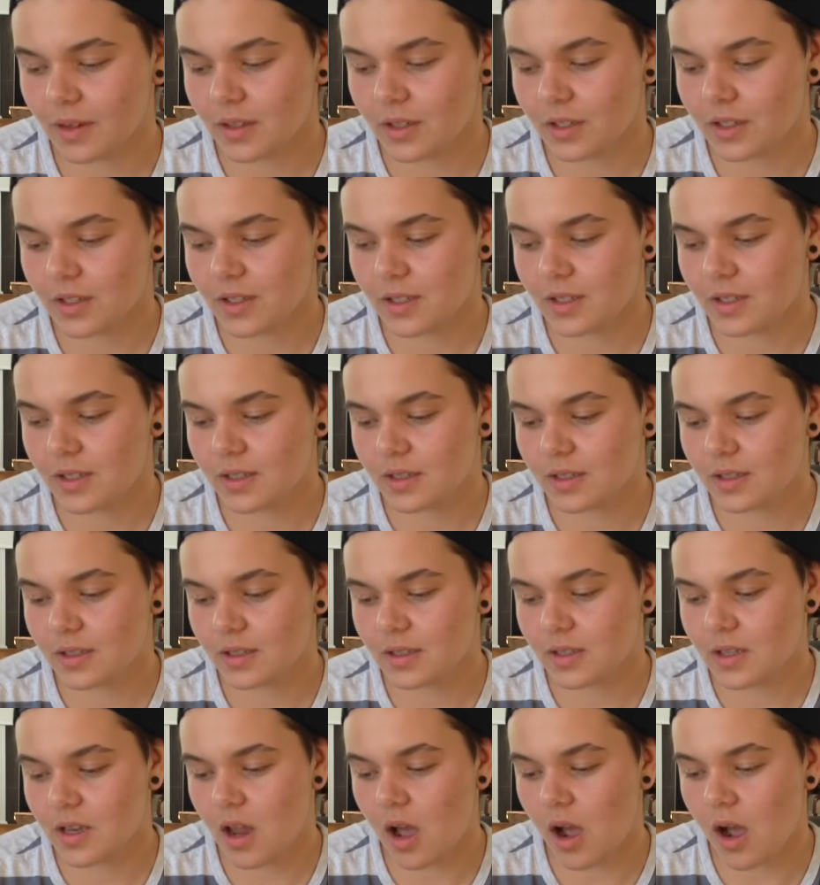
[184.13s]
just
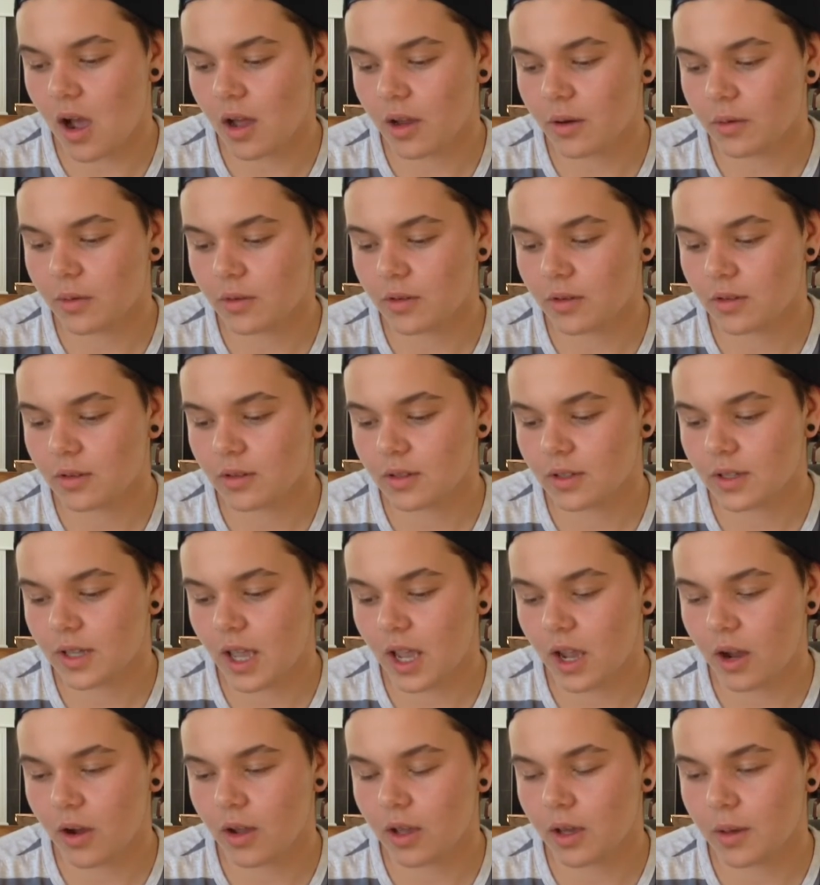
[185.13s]
not
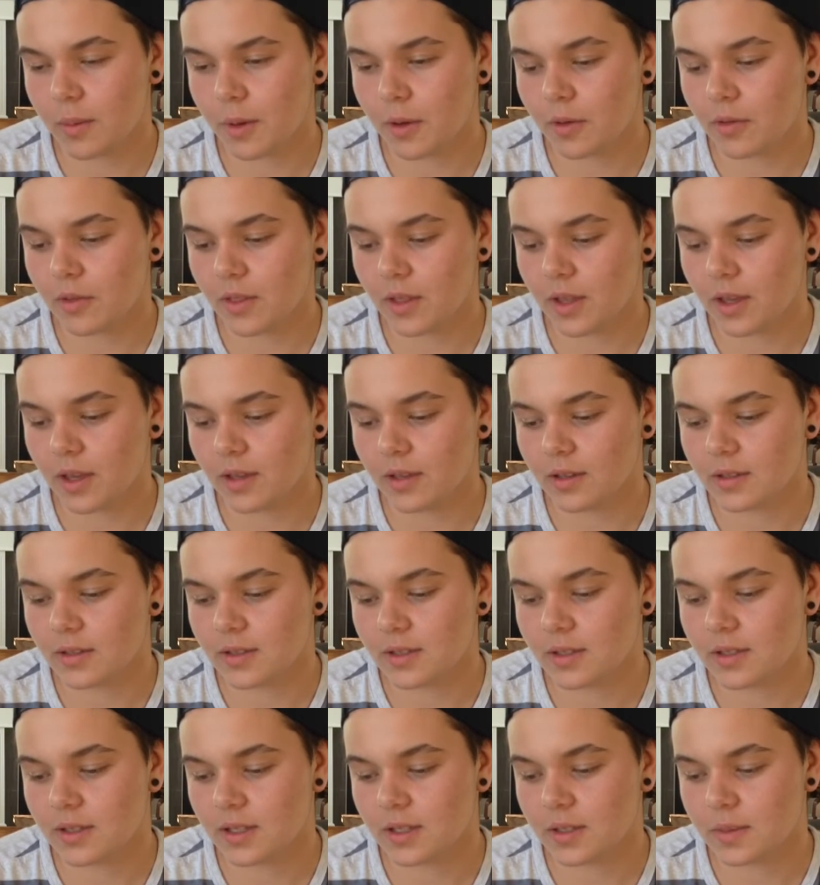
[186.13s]
caring about
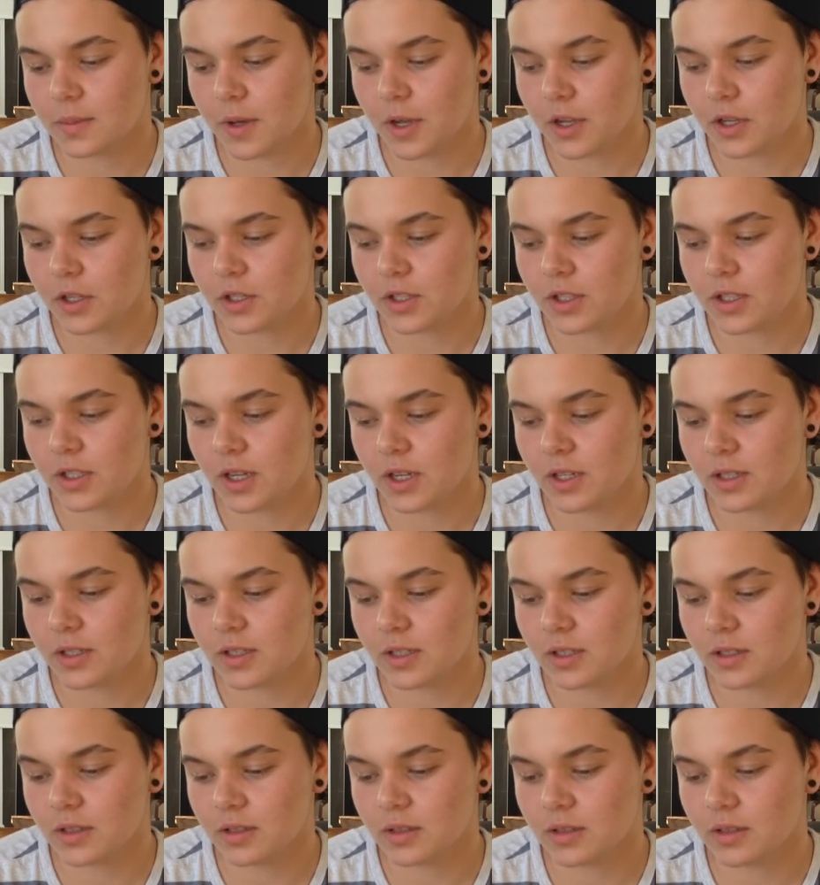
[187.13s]
things as much
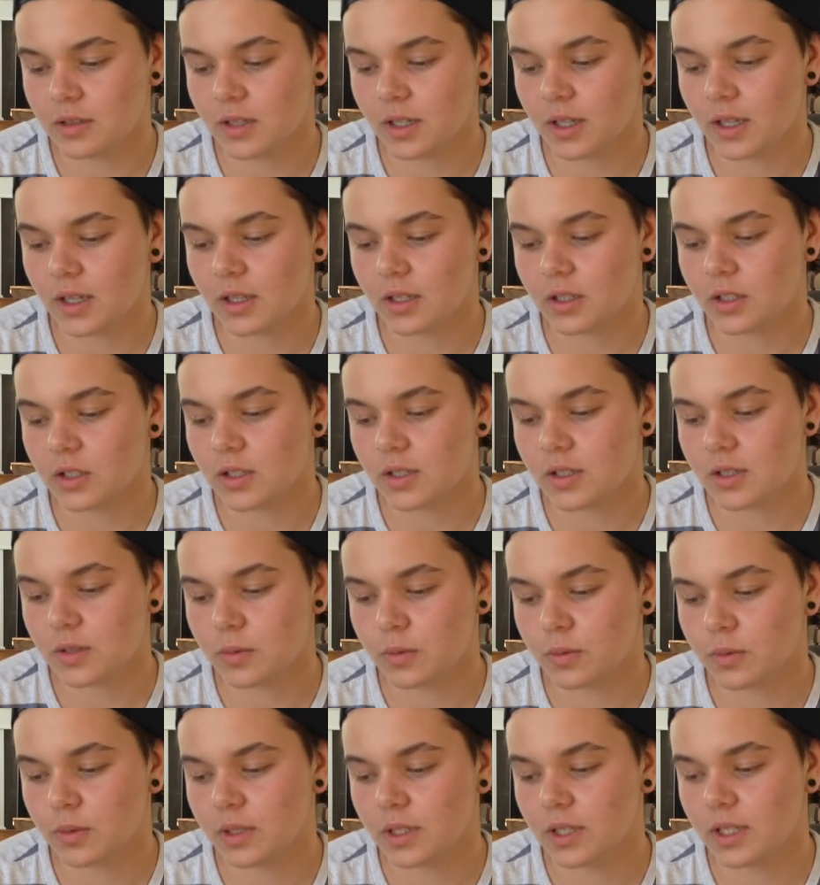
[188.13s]
until
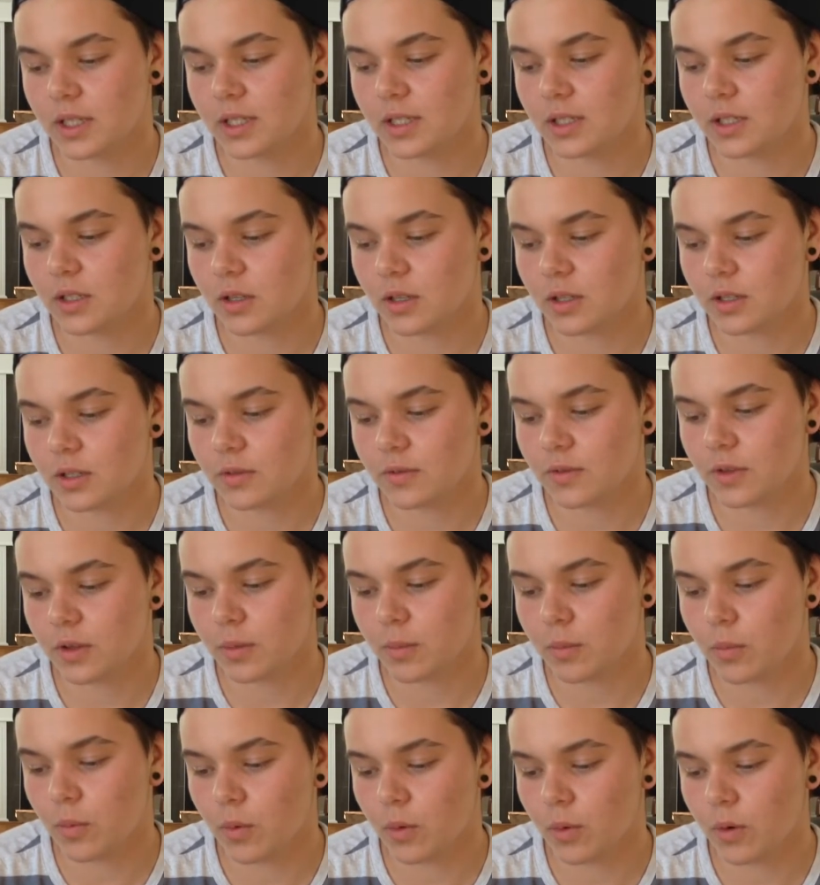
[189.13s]
just really starting to feel
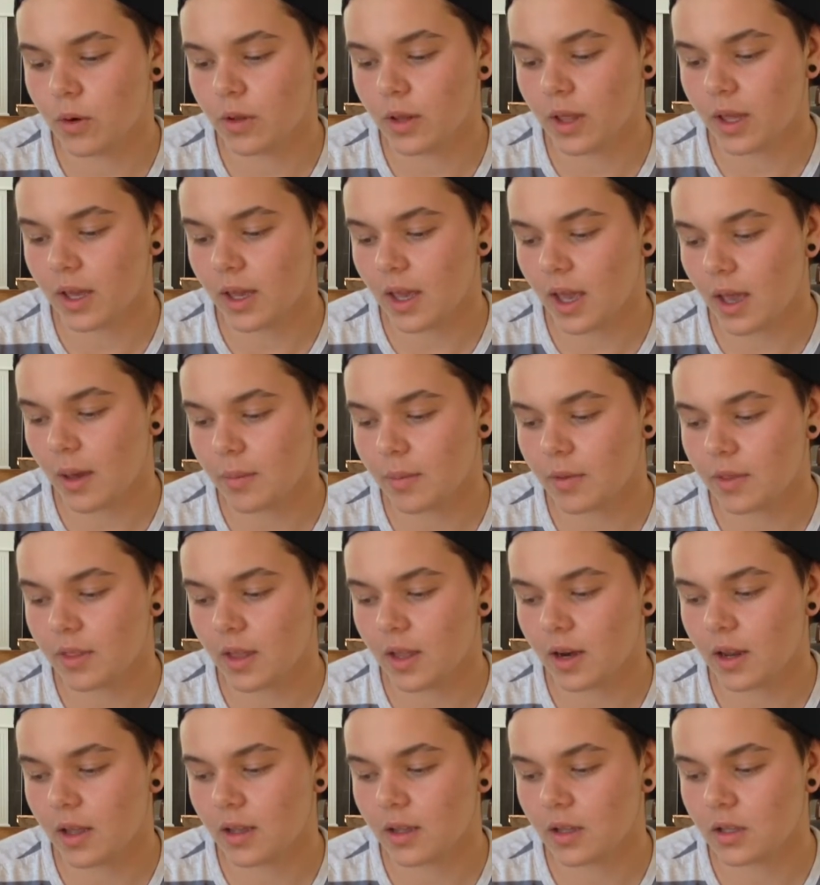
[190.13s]
more
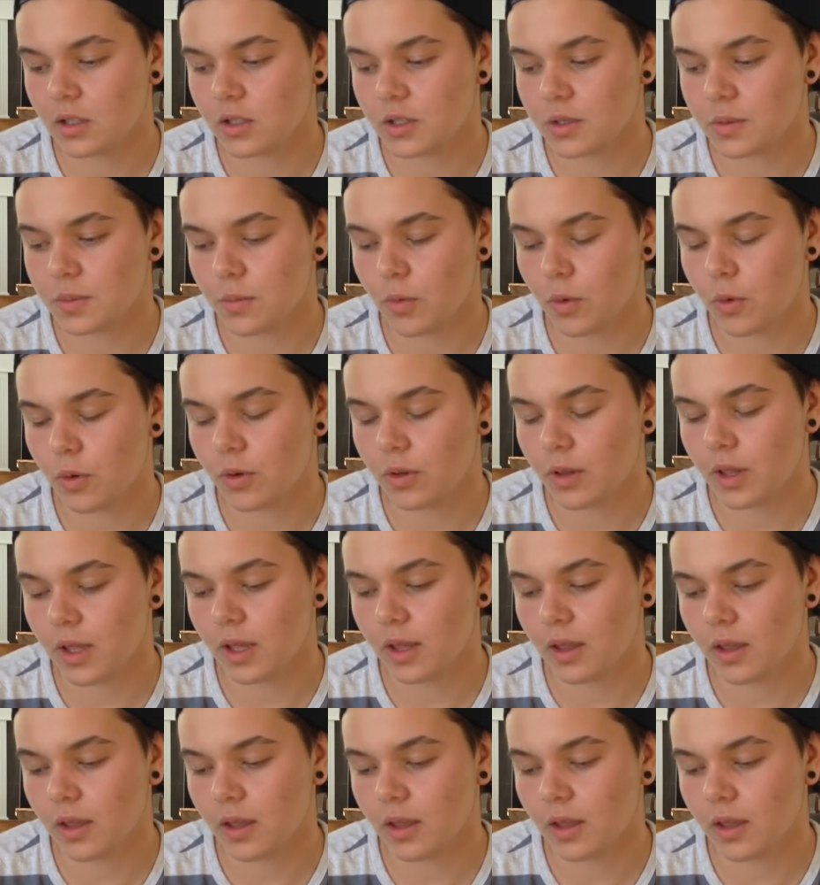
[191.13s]
apathetic and just more